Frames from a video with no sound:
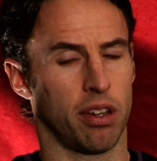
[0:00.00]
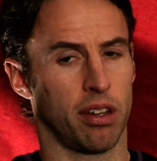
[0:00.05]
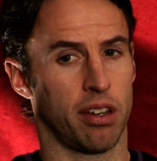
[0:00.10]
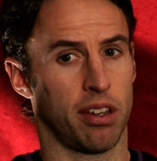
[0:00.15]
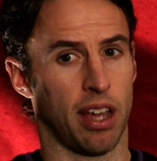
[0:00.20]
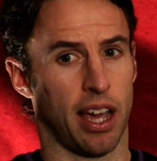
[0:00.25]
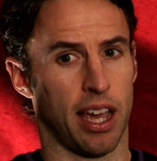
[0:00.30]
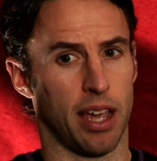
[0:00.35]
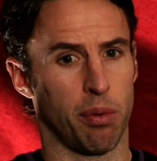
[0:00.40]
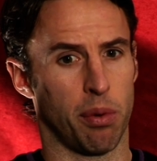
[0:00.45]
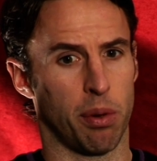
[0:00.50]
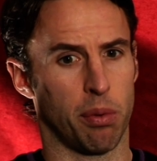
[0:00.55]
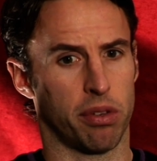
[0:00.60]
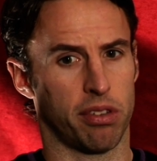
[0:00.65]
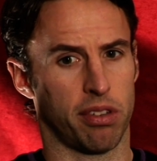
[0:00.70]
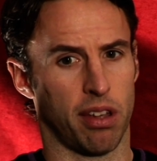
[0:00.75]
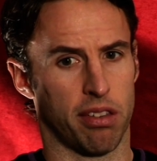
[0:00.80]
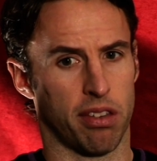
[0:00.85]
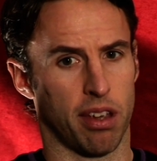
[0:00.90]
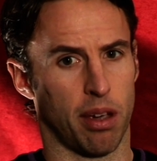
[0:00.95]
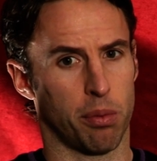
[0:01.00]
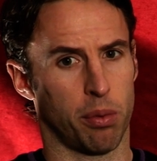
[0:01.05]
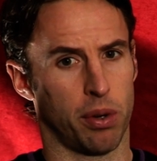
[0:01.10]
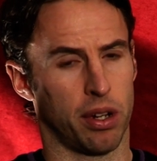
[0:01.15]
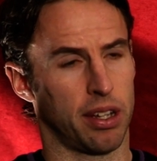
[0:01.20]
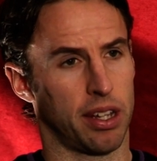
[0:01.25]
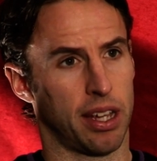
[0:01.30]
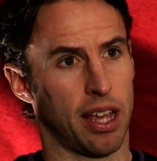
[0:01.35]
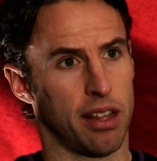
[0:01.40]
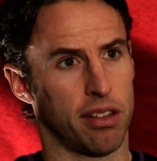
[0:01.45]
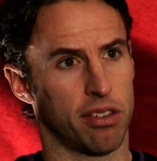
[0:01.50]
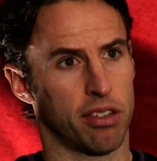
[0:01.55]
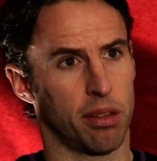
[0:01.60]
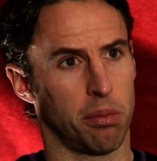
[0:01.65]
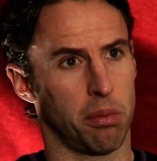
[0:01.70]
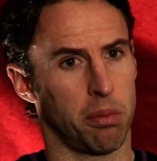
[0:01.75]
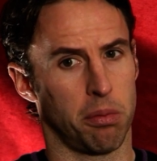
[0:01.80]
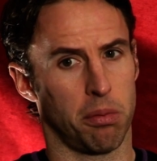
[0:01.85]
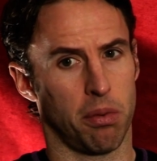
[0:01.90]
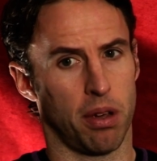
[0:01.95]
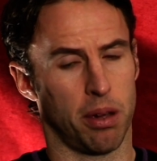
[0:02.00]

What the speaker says: the day, we were set up well against them.